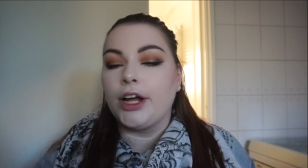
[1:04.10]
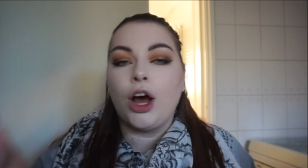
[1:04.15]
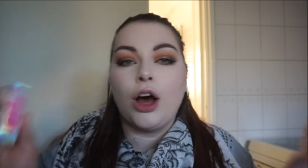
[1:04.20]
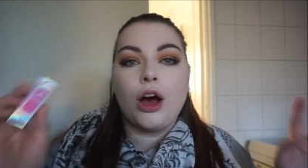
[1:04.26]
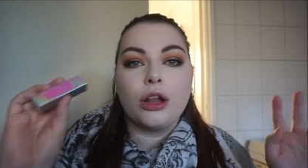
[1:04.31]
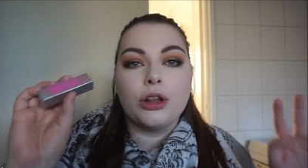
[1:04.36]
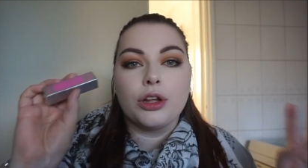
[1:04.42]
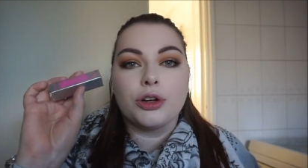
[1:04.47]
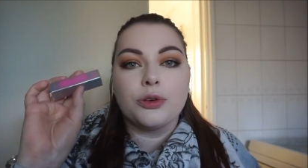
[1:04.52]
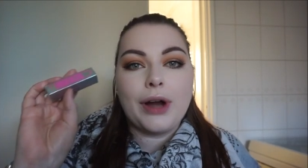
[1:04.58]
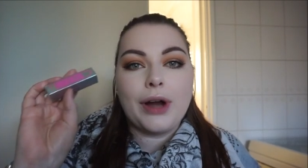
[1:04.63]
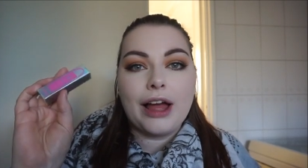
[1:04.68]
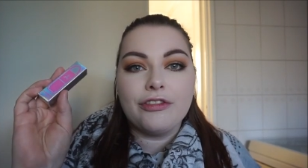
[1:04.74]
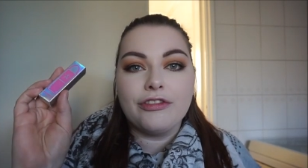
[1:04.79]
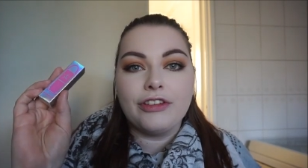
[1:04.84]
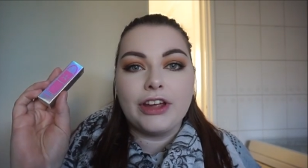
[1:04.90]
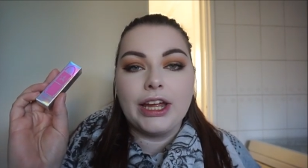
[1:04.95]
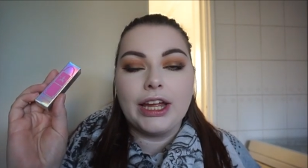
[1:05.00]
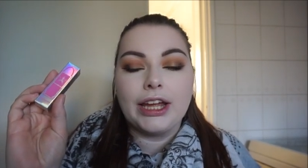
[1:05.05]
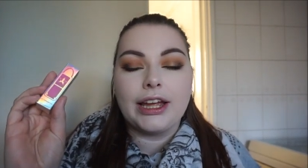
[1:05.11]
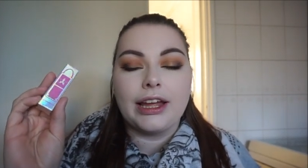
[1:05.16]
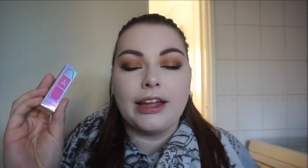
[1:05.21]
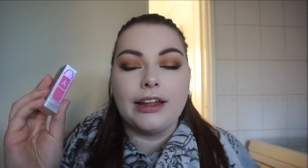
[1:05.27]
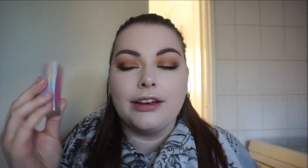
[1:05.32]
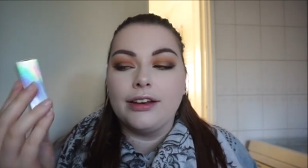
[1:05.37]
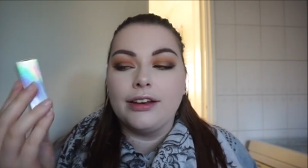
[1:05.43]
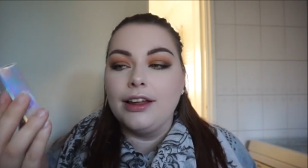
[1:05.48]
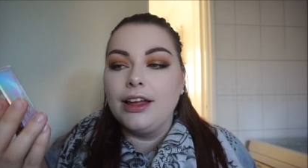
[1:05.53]
holographic
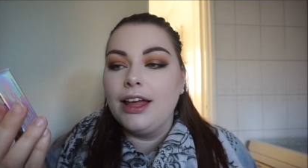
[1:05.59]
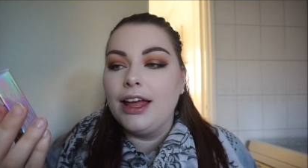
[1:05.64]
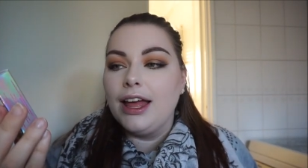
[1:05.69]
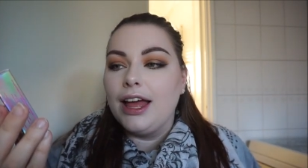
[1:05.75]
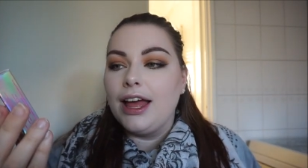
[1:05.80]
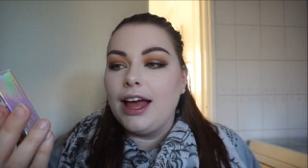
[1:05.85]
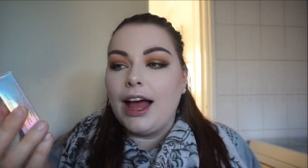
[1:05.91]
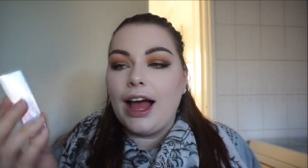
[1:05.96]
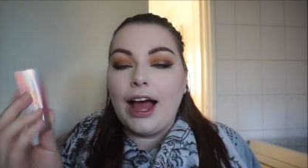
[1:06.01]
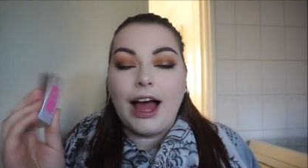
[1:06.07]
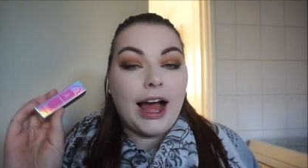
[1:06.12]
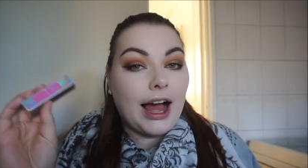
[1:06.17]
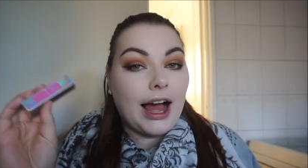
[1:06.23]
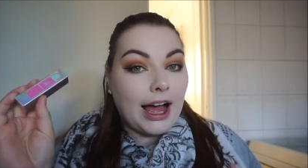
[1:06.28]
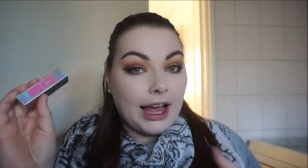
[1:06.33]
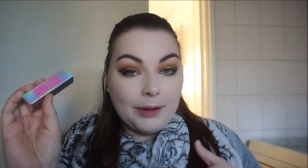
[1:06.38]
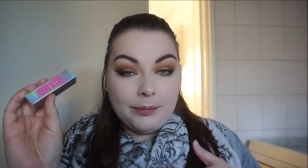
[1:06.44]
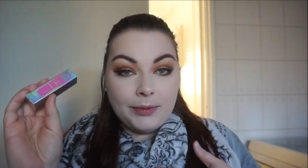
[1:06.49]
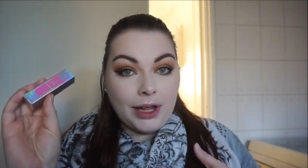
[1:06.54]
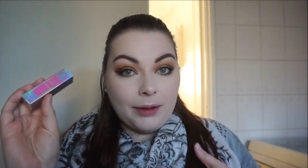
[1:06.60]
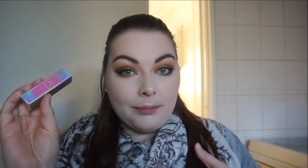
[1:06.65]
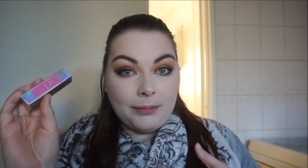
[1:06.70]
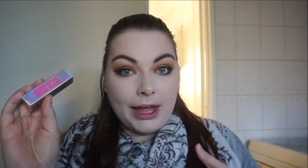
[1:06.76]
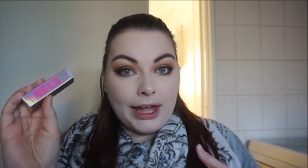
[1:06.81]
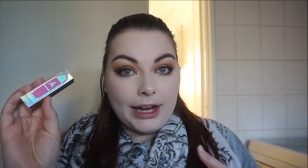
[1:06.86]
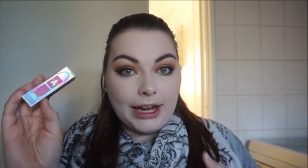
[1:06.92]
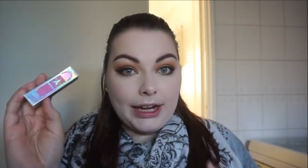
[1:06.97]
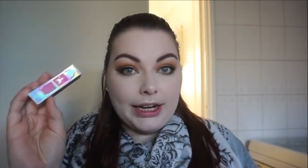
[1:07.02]
and I'm not
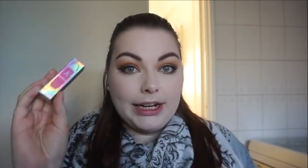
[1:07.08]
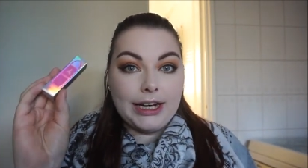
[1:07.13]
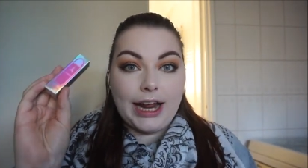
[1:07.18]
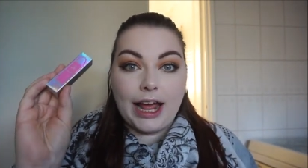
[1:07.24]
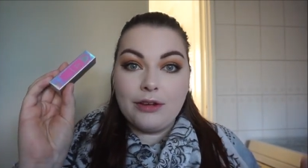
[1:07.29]
mad at it.